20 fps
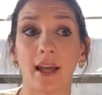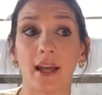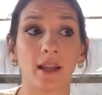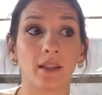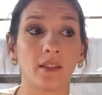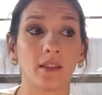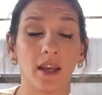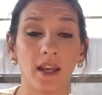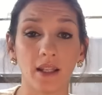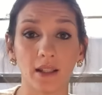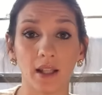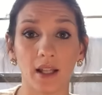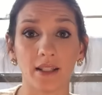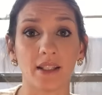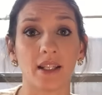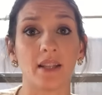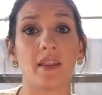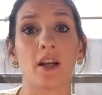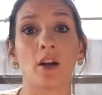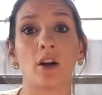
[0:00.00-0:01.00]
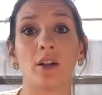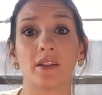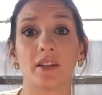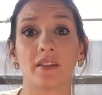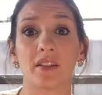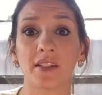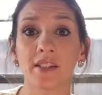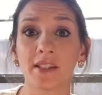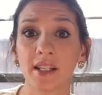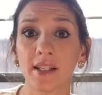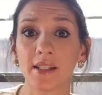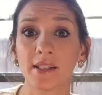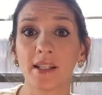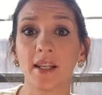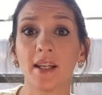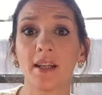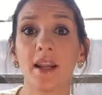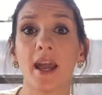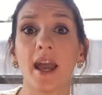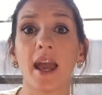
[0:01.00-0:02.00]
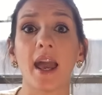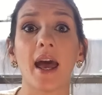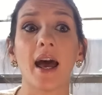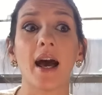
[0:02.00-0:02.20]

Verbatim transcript: Like in London, they called it the season.